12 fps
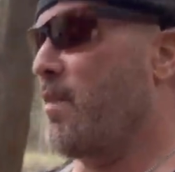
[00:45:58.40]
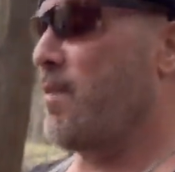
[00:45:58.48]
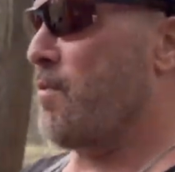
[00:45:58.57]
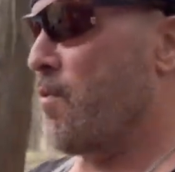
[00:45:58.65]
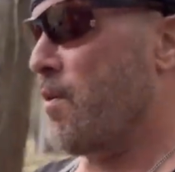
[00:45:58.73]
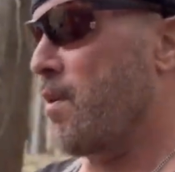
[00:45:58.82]
like
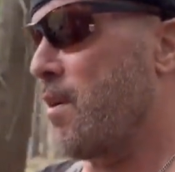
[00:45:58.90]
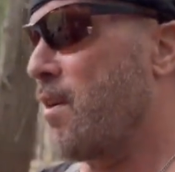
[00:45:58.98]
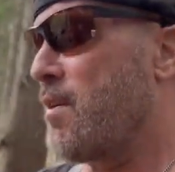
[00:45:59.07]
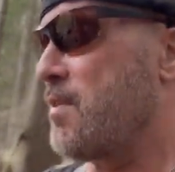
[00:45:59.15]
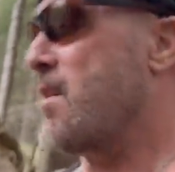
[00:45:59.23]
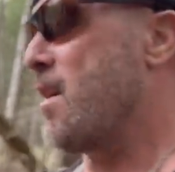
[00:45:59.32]
40
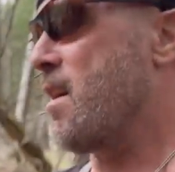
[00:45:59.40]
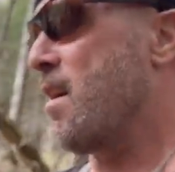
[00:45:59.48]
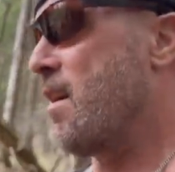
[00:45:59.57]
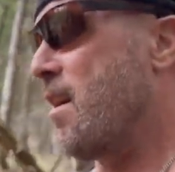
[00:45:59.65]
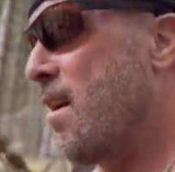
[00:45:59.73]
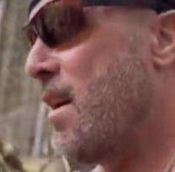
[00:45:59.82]
years.
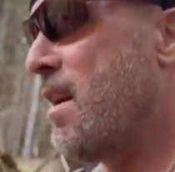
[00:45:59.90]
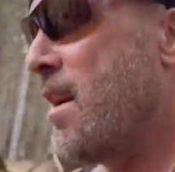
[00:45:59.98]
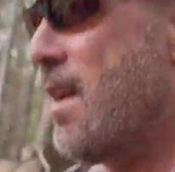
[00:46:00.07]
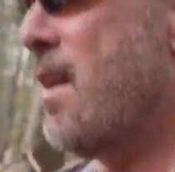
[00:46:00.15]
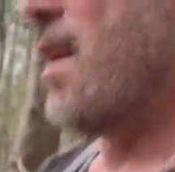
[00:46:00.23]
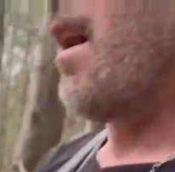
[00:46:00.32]

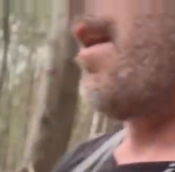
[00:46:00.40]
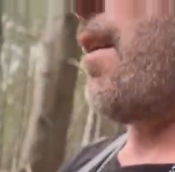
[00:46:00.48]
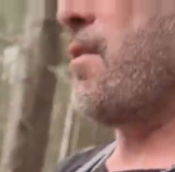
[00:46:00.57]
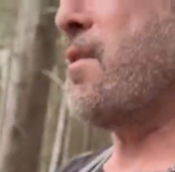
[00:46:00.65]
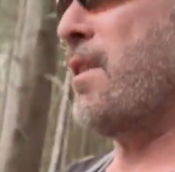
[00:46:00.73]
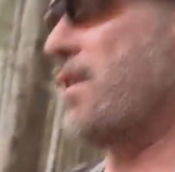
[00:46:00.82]
I've
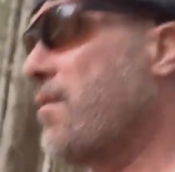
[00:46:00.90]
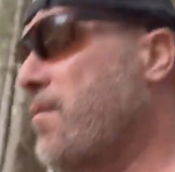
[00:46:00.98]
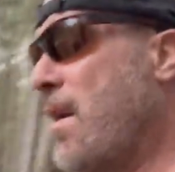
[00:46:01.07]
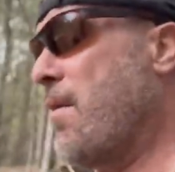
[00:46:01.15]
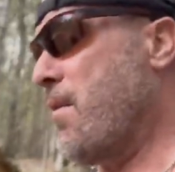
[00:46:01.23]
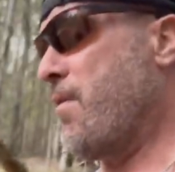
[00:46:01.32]
never seen
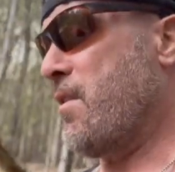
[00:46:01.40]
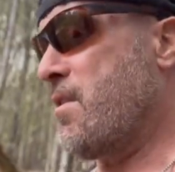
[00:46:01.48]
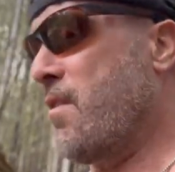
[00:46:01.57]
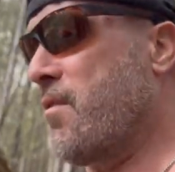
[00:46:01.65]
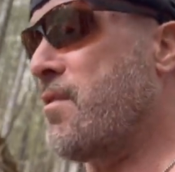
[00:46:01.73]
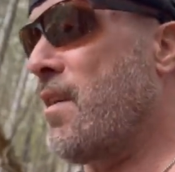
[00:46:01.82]
him. I've been fishing
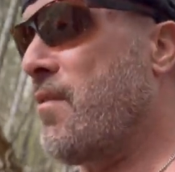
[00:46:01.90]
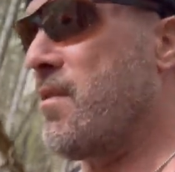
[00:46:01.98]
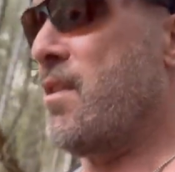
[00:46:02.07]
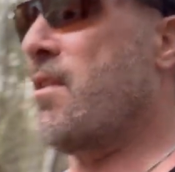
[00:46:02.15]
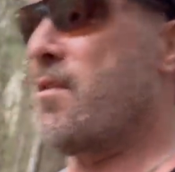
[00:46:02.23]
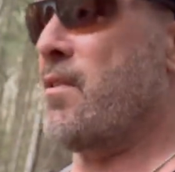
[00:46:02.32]
here for seven years,